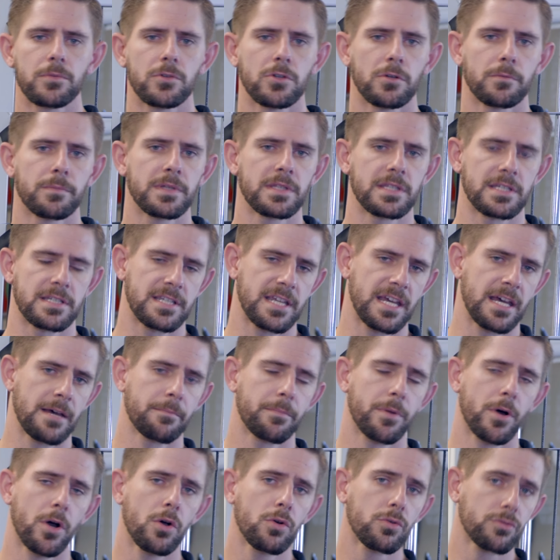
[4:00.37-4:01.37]
could be the
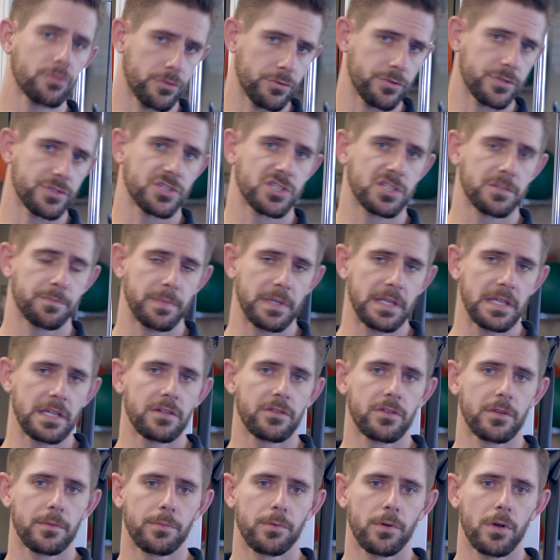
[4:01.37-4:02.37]
tempo or the speed
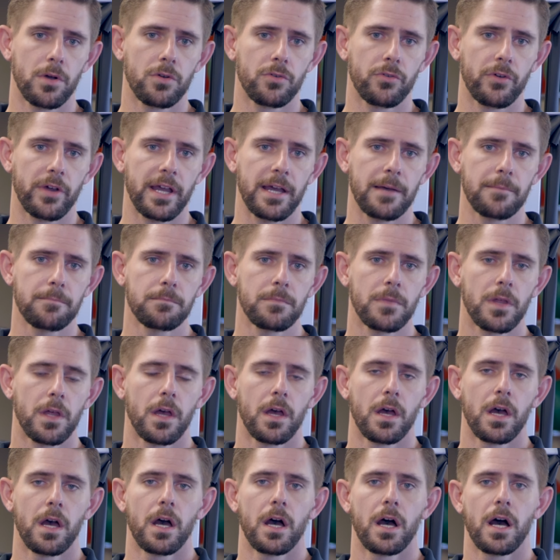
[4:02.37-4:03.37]
of the program,
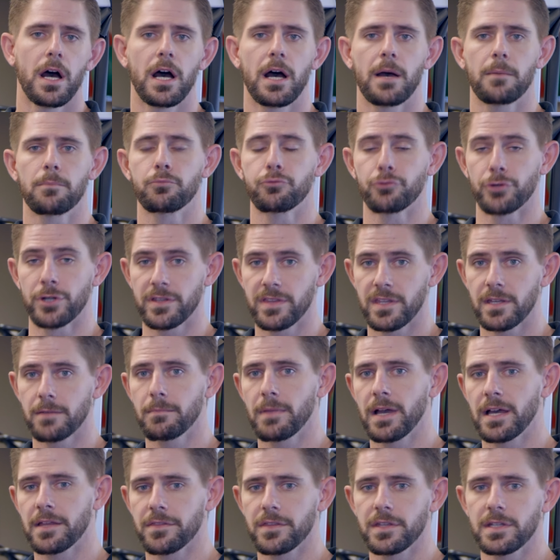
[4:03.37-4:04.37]
breathing
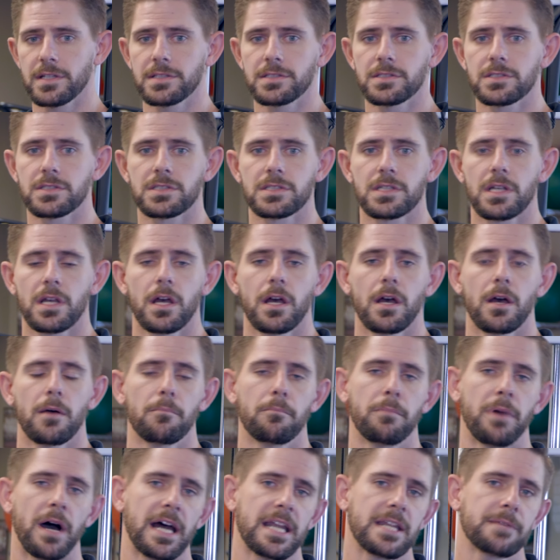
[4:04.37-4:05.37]
methods,
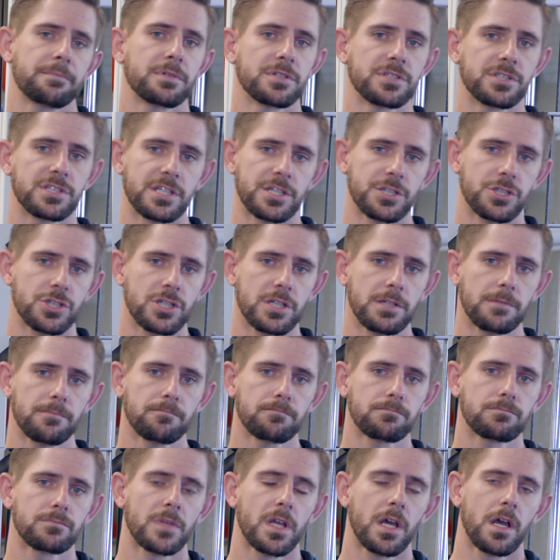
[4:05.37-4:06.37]
body
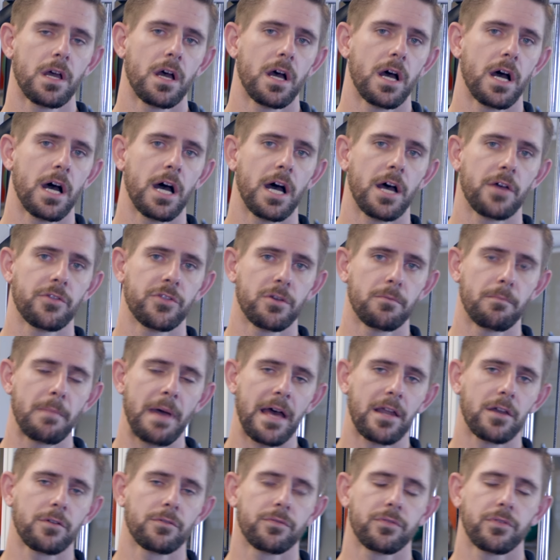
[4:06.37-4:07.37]
position, the
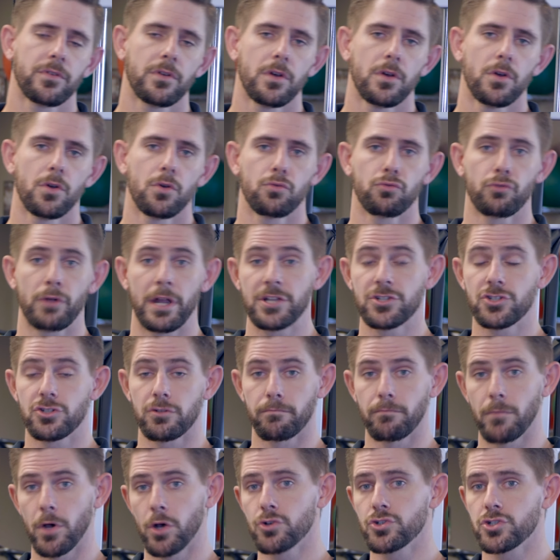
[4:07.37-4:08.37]
amount of range
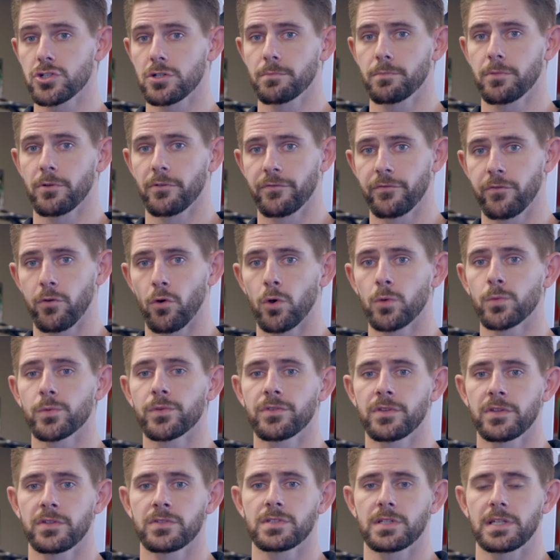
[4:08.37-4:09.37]
of motion performed
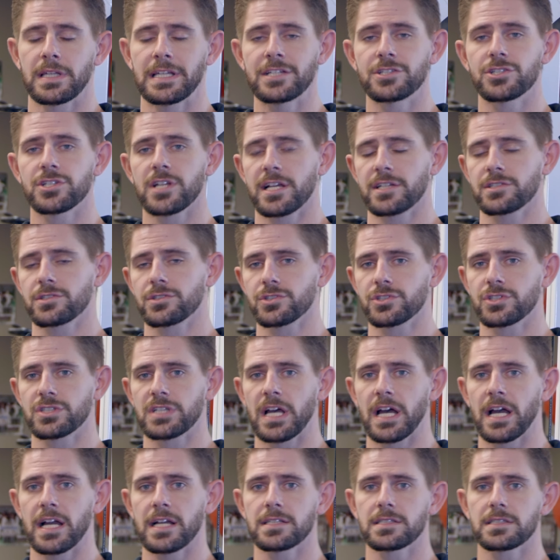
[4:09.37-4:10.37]
with each
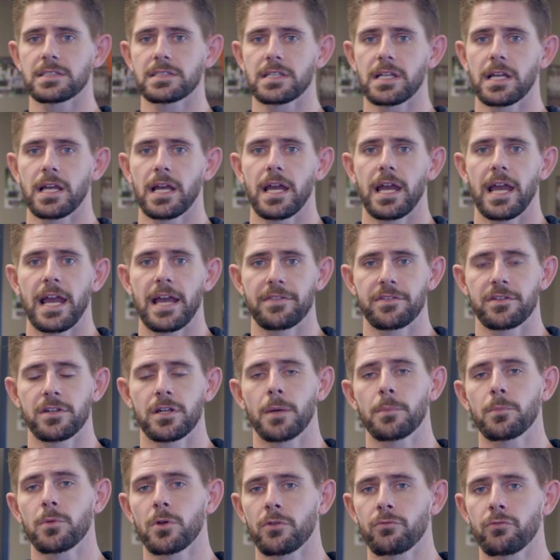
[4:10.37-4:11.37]
exercise, and the
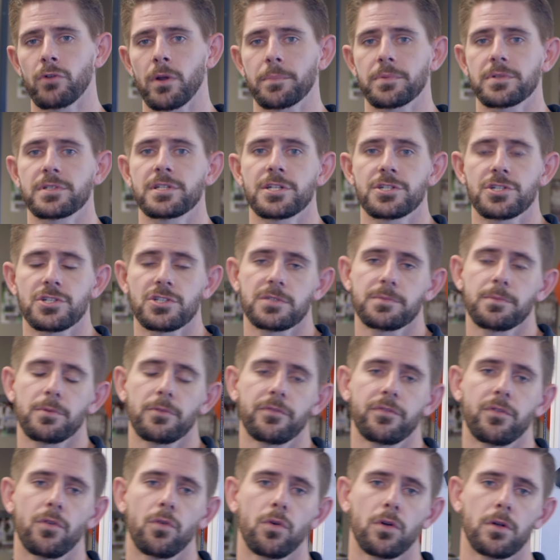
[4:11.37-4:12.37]
number of repetitions
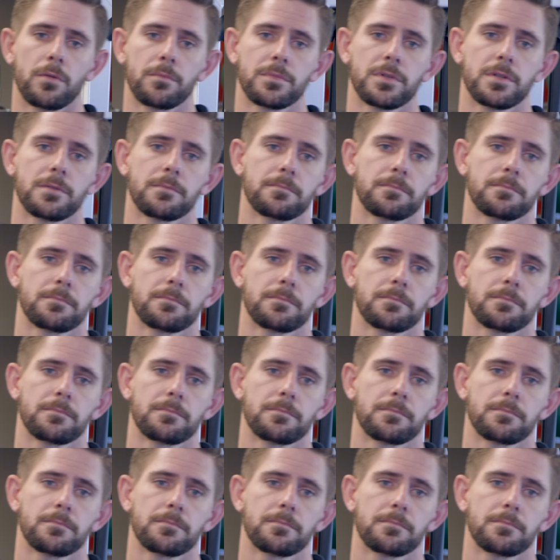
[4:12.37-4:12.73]
performed.